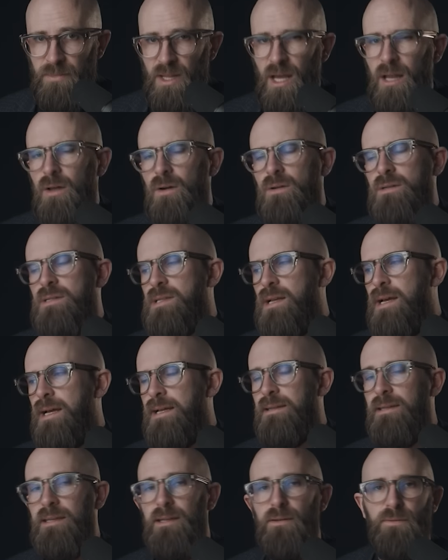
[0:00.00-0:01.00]

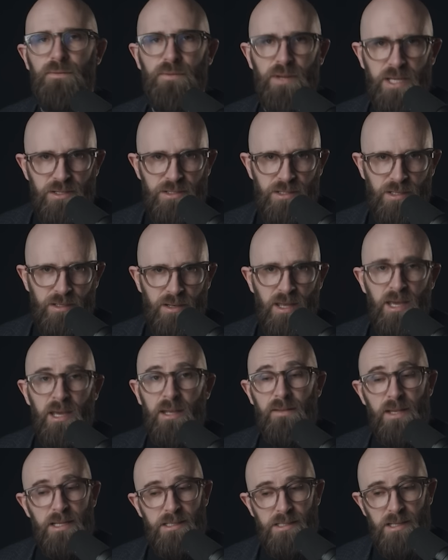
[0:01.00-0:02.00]
Alongside the inflation,
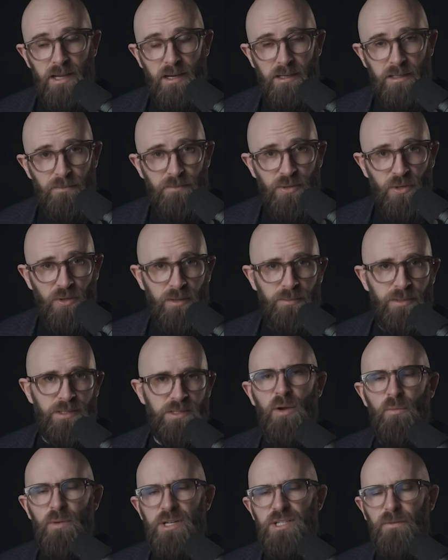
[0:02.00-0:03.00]
there's the
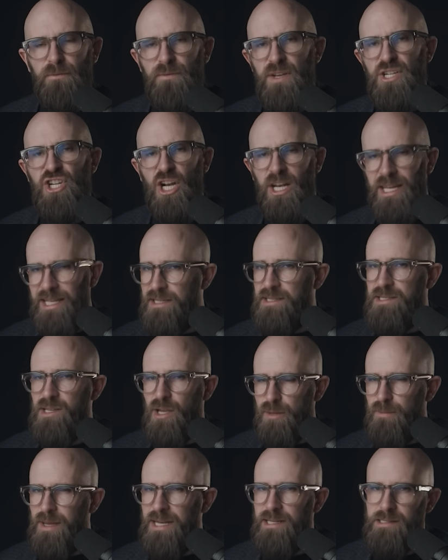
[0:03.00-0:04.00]
unemployment, which officially in
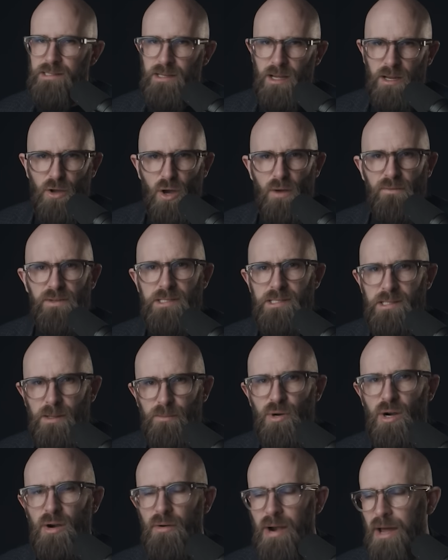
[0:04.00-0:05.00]
Turkmenistan hovers
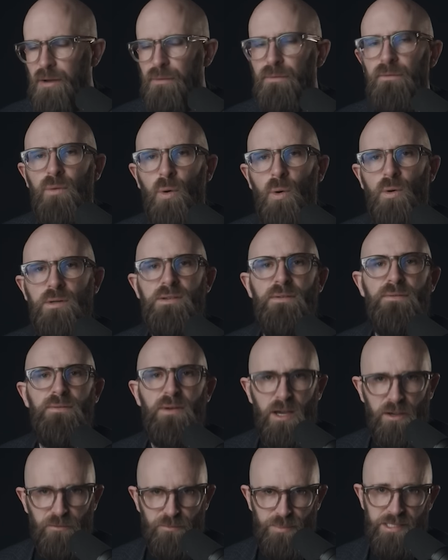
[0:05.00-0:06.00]
somewhere around 4 to
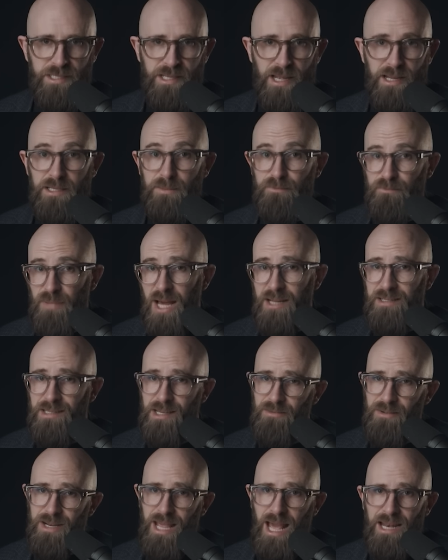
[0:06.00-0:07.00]
5%, but
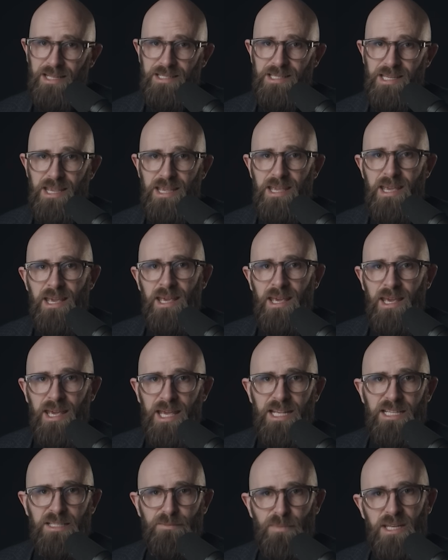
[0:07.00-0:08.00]
in reality
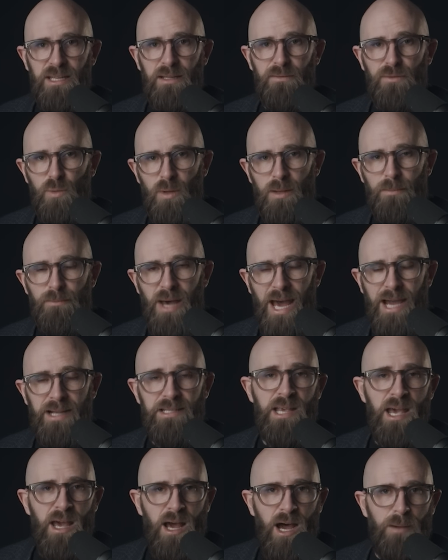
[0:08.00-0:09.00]
is believed to
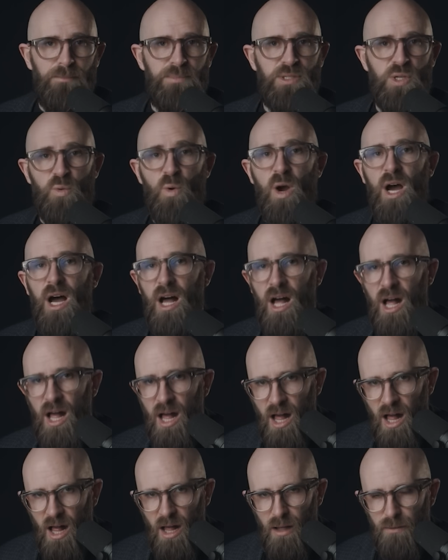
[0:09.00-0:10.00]
impact up to
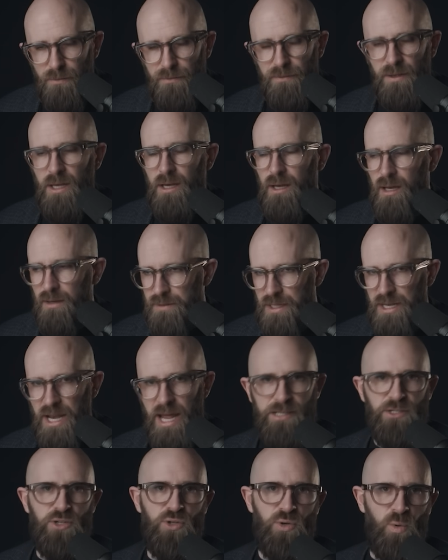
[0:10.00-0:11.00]
half of the
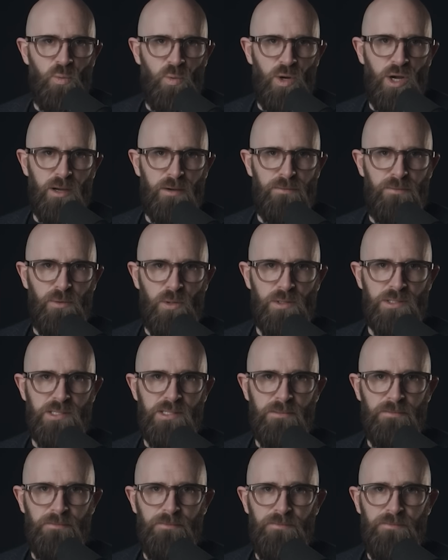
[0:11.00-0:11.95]
national workforce.